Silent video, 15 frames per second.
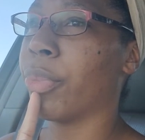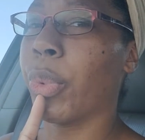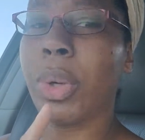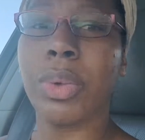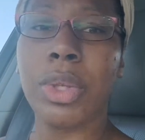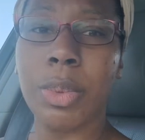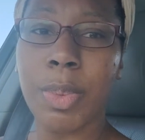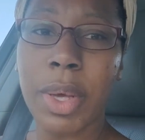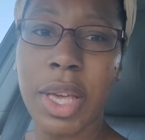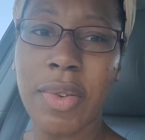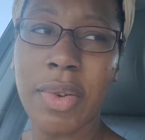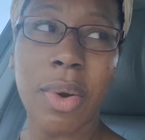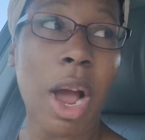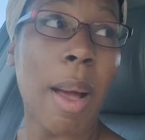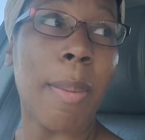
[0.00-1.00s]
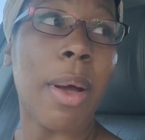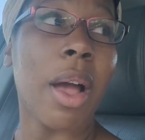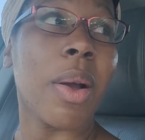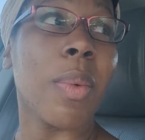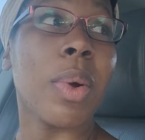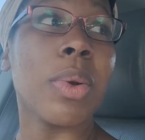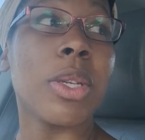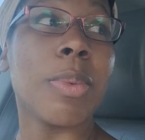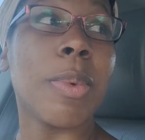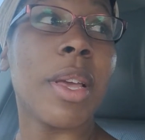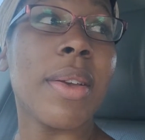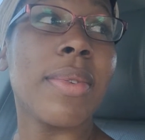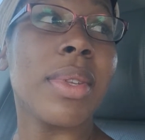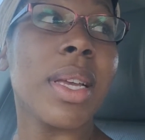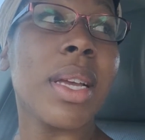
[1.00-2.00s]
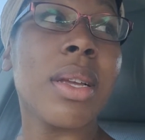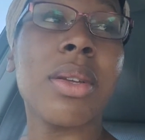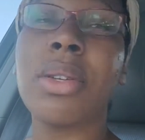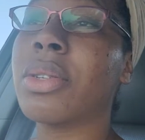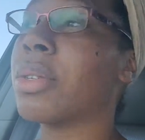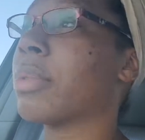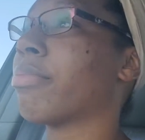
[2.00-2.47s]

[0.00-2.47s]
roast beef, crock pot roast beef dish